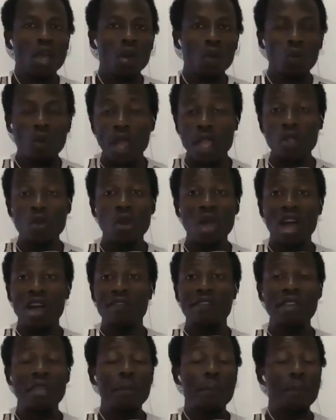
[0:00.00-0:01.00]
When you
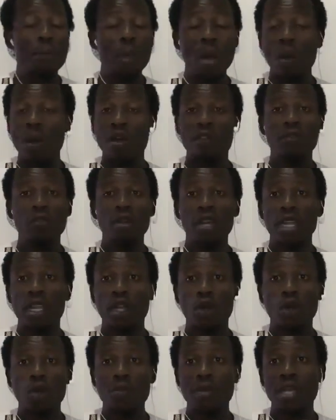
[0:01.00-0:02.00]
have a powerful
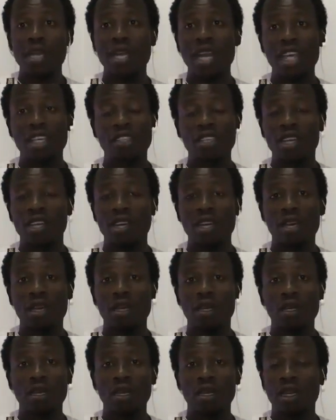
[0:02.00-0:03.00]
economic like China,
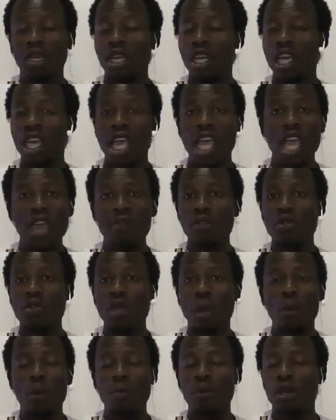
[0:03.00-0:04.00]
even your
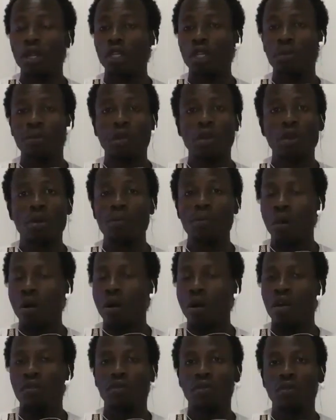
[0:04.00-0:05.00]
population becomes
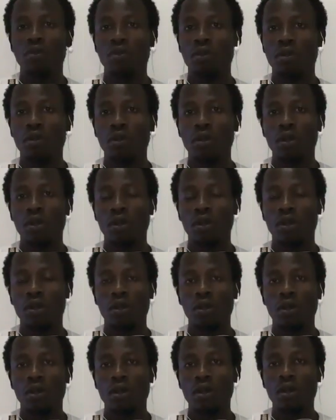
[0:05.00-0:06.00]
powerful.
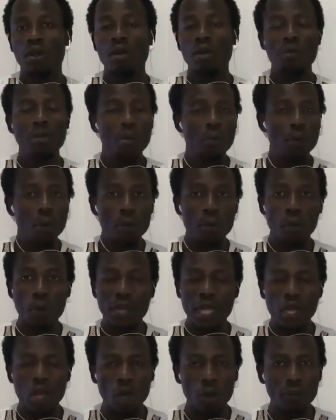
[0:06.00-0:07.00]

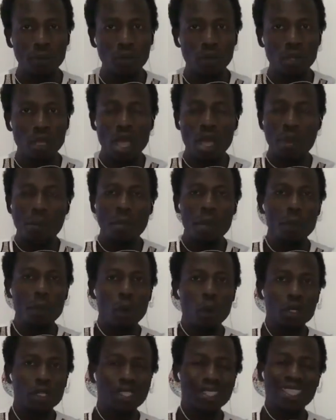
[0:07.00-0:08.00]

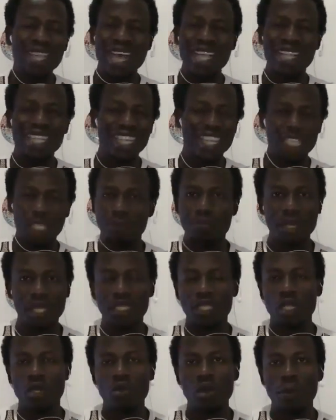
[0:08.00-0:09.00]
People start
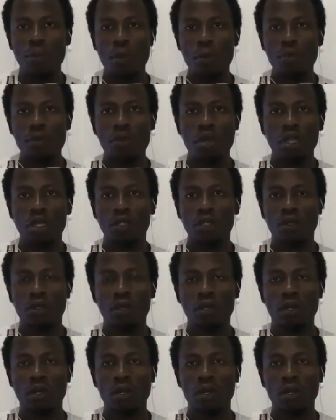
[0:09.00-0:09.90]
respecting your population.